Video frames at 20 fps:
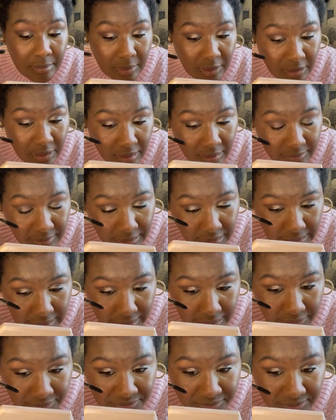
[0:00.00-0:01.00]
They're already
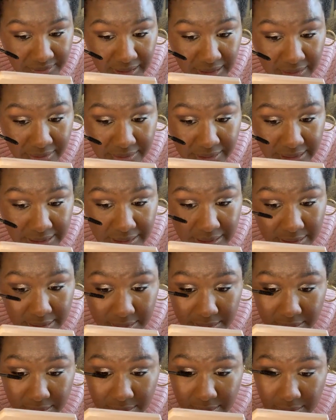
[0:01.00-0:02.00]
like fluttery and
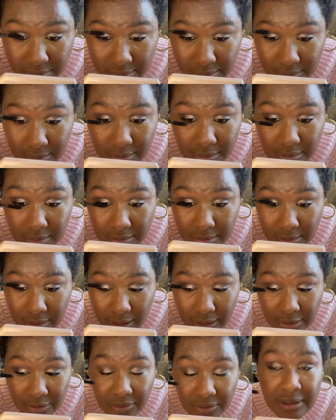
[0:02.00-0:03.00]
cute.
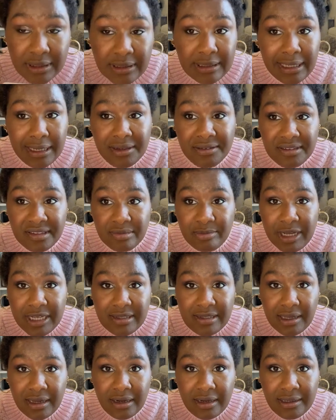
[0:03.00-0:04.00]
And you can layer this
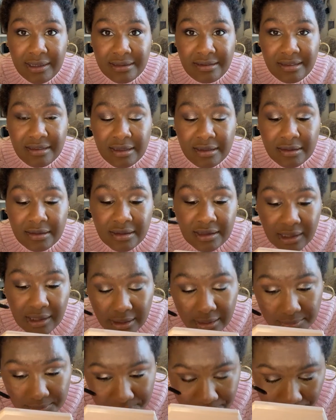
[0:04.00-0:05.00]
mascara. That's another
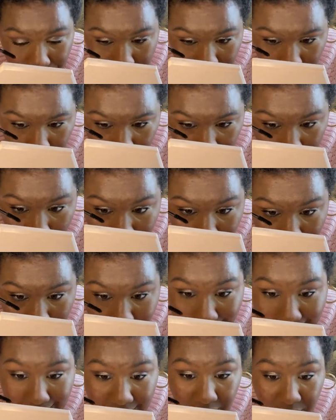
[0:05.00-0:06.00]
thing.
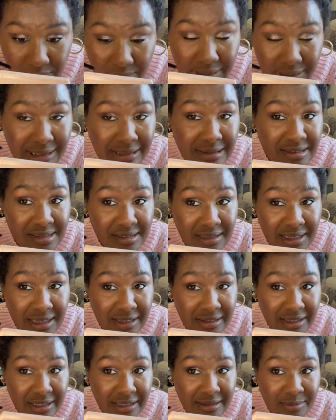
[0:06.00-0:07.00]
I don't need to
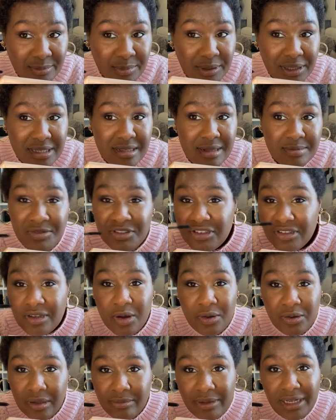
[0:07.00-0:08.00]
layer it because I'm just
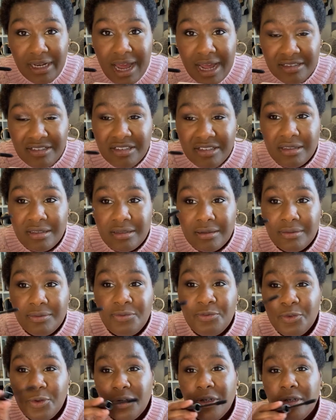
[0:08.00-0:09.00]
coating my lashes
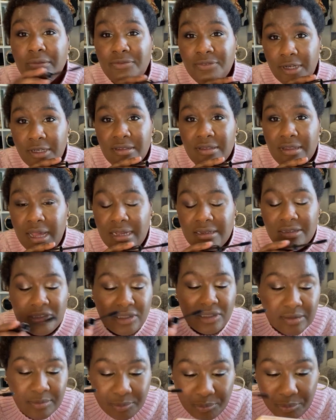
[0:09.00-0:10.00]
for false
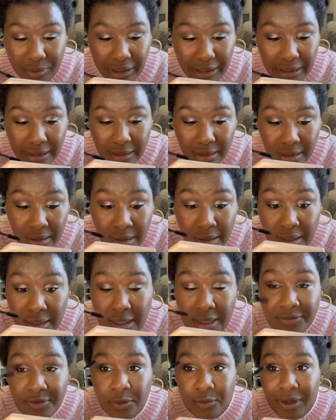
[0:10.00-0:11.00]
lashes. But
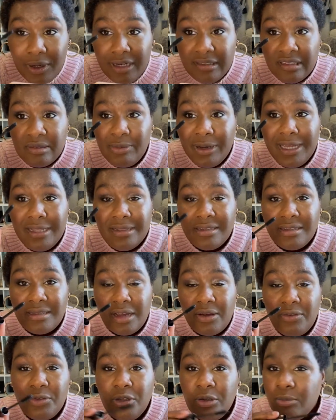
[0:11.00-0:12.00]
if you're wearing this by
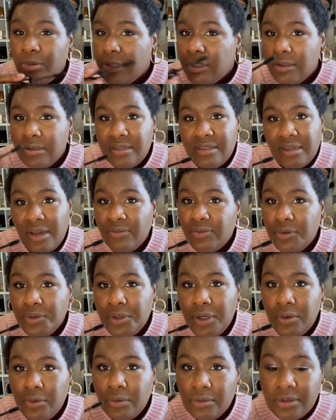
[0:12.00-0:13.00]
itself, you can put on several
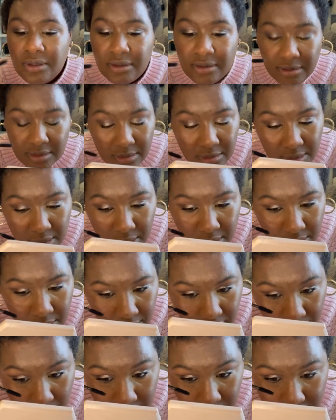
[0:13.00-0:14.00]
coats
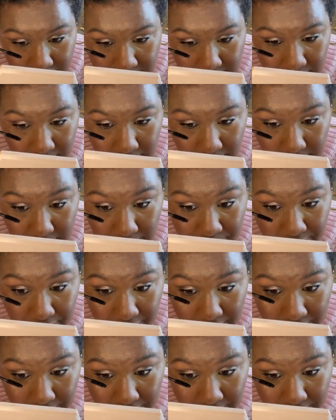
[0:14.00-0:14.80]
and it doesn't get clumpy or